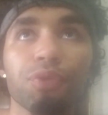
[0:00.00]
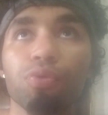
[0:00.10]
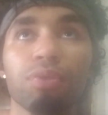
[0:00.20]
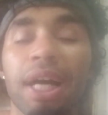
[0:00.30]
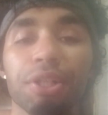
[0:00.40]

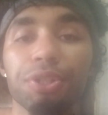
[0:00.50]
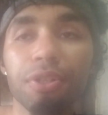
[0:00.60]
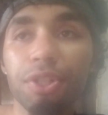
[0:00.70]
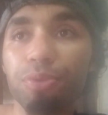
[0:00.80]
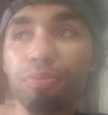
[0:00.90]
do not
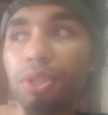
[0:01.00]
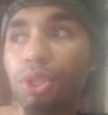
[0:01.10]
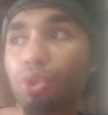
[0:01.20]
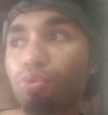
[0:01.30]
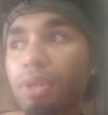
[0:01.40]
judge me,
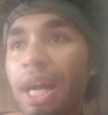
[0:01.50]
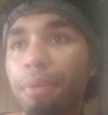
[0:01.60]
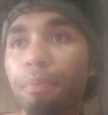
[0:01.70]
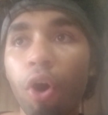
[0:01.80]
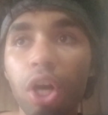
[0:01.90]
do
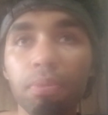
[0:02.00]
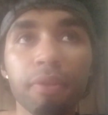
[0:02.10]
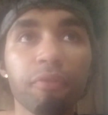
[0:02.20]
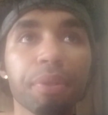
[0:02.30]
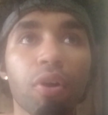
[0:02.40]
not mock me
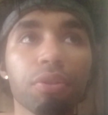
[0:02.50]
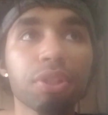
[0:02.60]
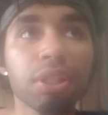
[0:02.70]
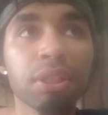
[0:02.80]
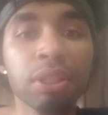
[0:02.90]
for being
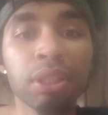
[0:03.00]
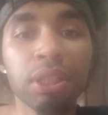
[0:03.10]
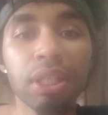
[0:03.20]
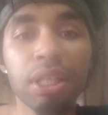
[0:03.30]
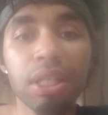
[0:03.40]

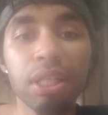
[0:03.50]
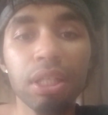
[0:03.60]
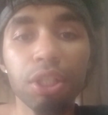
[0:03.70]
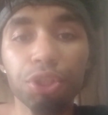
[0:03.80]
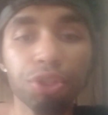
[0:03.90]
autistic,
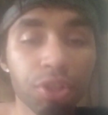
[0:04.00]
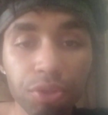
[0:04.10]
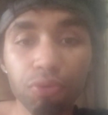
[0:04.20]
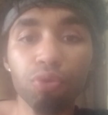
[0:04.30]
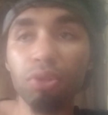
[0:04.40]
and
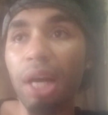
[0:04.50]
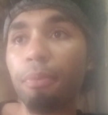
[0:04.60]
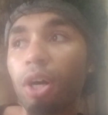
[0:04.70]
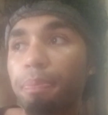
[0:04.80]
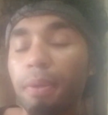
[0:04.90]
certainly do not
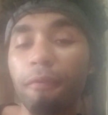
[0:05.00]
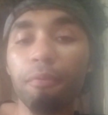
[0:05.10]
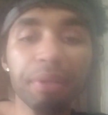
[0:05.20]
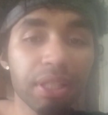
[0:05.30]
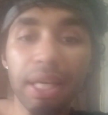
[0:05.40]
mock people for
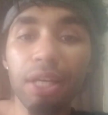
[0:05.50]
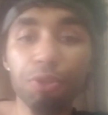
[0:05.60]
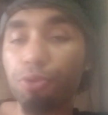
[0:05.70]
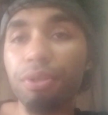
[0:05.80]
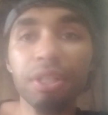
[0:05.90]
being gay,
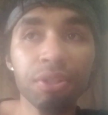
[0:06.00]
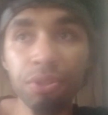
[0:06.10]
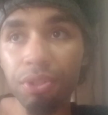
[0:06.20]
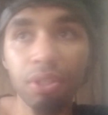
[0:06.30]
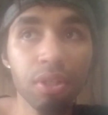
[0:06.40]

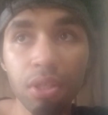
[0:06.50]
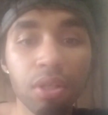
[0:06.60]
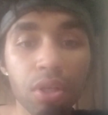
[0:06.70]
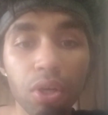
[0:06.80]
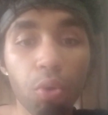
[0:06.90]
trans,
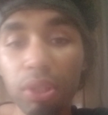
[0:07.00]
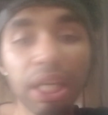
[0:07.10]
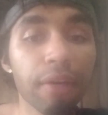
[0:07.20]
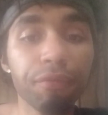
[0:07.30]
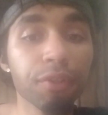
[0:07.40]
or
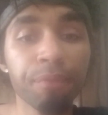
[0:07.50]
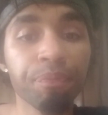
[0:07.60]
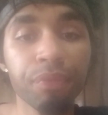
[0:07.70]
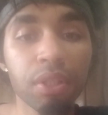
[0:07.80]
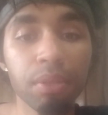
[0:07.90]
whatever,
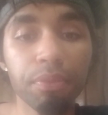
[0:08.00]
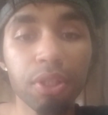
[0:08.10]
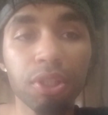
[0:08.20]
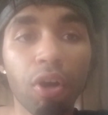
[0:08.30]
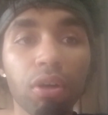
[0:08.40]

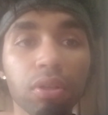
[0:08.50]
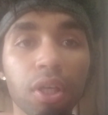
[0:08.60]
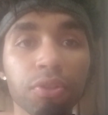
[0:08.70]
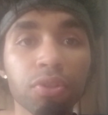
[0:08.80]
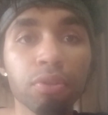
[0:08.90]
because God
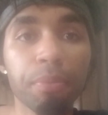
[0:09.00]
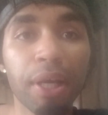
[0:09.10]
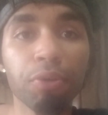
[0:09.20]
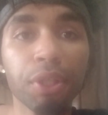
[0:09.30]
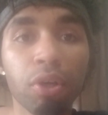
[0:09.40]
loves them no
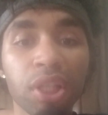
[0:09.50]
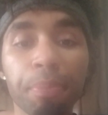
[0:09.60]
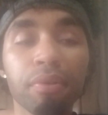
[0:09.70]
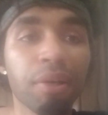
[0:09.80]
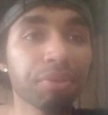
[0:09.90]
matter who they are.
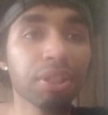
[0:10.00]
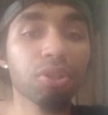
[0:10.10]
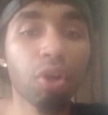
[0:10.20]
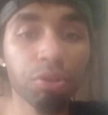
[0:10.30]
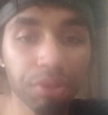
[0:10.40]
They've been around since the
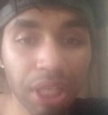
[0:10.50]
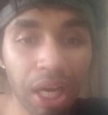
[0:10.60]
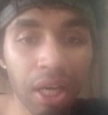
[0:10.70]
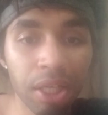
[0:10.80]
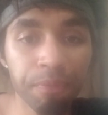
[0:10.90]
dawn of
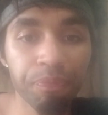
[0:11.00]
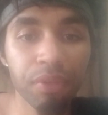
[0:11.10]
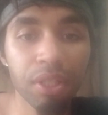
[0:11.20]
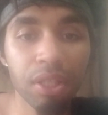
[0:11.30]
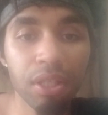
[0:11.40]
time,
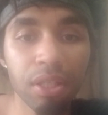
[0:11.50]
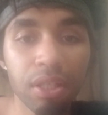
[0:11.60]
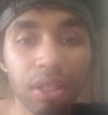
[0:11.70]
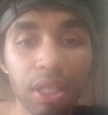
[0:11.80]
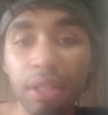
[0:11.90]

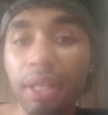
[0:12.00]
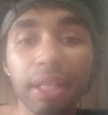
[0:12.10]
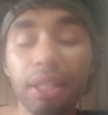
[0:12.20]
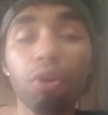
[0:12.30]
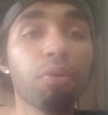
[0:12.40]
and
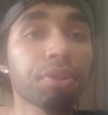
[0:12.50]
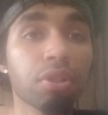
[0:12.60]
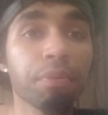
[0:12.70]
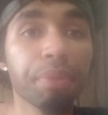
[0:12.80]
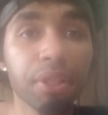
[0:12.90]
they're always
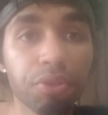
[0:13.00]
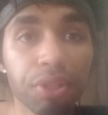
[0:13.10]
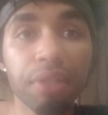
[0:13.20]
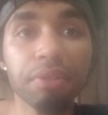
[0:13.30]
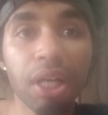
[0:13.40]
going to be here to
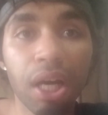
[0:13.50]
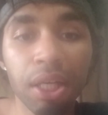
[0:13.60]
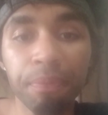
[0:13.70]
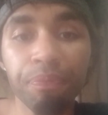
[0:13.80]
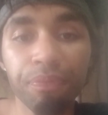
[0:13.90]
the end of
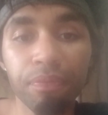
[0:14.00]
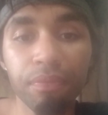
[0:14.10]
time.